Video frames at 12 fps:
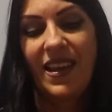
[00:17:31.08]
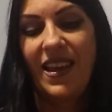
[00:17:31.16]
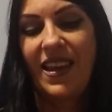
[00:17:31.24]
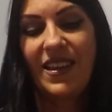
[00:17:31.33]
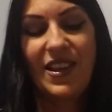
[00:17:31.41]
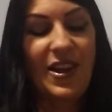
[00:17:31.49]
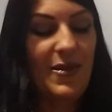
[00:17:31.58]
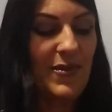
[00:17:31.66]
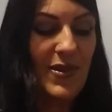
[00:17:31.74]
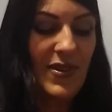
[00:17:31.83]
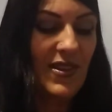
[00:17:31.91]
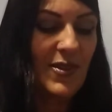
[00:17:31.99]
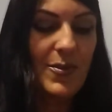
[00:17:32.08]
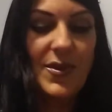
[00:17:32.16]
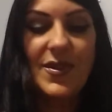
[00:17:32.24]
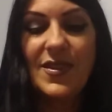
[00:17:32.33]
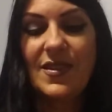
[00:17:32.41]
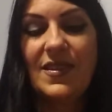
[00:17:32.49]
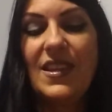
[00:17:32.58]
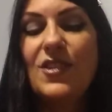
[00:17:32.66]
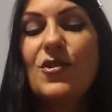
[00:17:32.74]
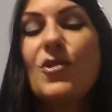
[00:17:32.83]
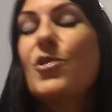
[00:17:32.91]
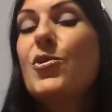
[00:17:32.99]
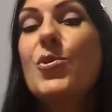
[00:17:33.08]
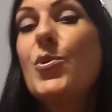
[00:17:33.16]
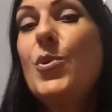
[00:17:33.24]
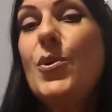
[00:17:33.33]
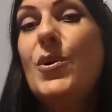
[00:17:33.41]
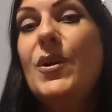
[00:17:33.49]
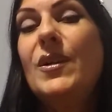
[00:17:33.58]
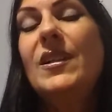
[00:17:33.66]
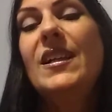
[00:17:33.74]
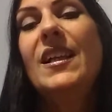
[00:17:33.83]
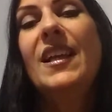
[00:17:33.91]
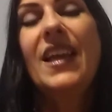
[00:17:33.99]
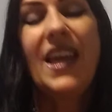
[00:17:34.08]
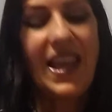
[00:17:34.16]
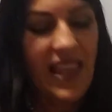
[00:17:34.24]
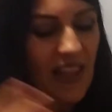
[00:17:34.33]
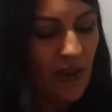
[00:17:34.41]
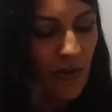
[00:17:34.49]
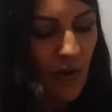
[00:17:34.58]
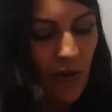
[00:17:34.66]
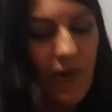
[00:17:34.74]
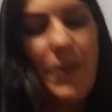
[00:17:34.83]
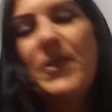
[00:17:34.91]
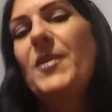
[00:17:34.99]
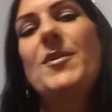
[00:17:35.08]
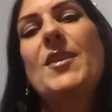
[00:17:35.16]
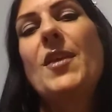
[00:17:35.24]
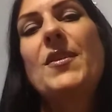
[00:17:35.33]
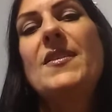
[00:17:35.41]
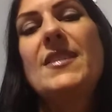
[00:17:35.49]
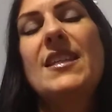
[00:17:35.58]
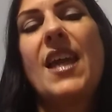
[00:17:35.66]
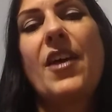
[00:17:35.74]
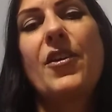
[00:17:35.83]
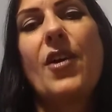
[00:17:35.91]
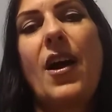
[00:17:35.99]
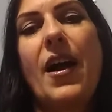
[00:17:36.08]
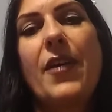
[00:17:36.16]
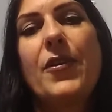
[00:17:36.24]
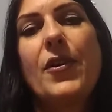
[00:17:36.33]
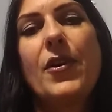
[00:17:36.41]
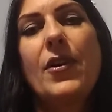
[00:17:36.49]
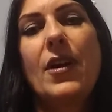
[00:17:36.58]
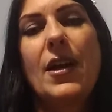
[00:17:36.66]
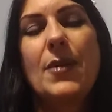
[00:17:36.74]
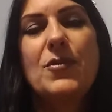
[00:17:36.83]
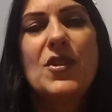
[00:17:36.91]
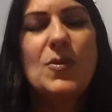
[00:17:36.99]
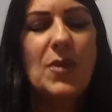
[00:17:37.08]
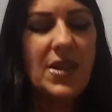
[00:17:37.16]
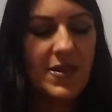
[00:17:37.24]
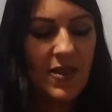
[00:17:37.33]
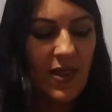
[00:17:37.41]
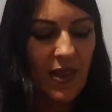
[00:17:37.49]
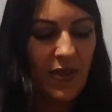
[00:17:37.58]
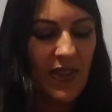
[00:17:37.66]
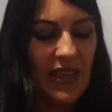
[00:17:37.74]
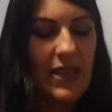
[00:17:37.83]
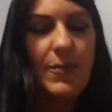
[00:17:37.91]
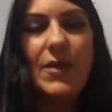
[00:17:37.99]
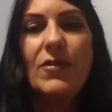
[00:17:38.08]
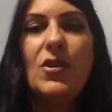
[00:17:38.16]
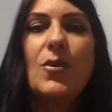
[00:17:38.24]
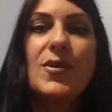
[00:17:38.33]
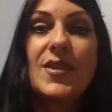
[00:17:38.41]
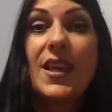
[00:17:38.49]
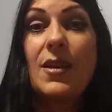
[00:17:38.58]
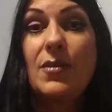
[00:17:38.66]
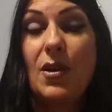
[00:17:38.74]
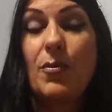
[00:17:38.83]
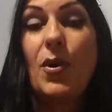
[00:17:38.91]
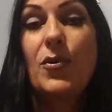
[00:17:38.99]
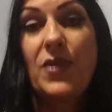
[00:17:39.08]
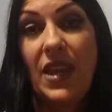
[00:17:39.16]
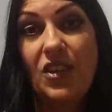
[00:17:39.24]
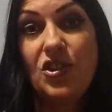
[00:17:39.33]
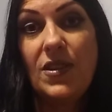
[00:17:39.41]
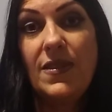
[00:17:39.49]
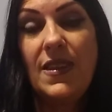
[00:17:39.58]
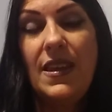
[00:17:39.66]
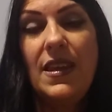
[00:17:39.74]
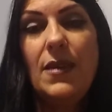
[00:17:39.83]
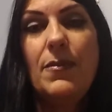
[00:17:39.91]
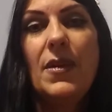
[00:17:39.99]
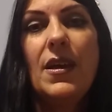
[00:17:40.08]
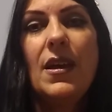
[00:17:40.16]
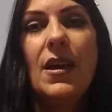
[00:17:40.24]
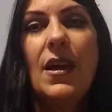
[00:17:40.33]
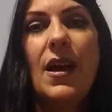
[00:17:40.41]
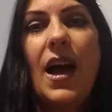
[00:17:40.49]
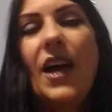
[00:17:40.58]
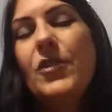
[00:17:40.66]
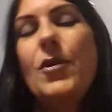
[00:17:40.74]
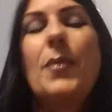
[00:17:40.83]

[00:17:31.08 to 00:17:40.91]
And so these are cool, and I don't know if I'm going to sell these together either, just because of the theme. Even though it's like they're both kitchen theme, I don't know.